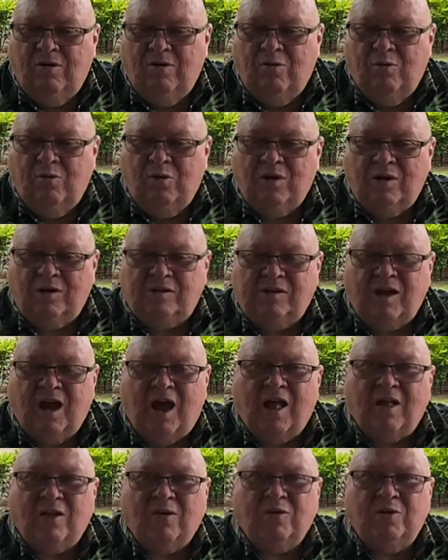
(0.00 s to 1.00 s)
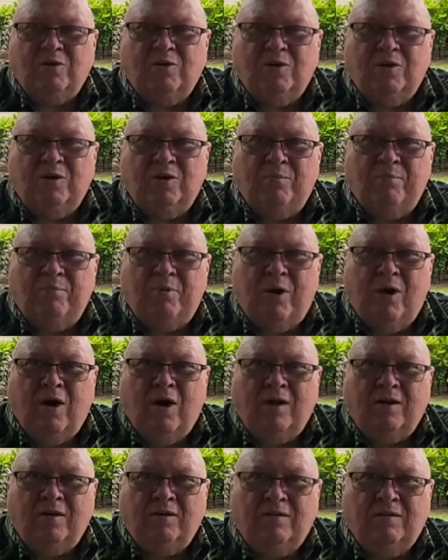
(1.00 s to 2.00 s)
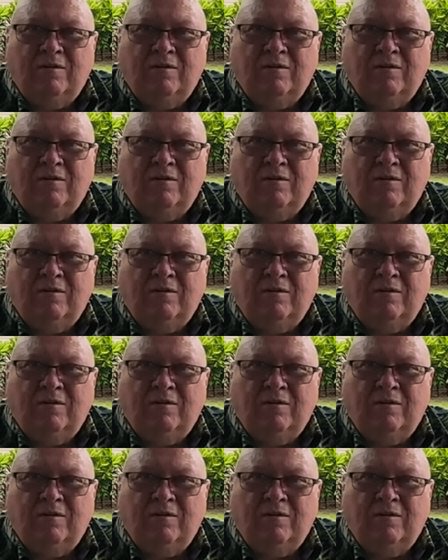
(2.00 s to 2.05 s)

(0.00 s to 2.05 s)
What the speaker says: what a dollar would have bought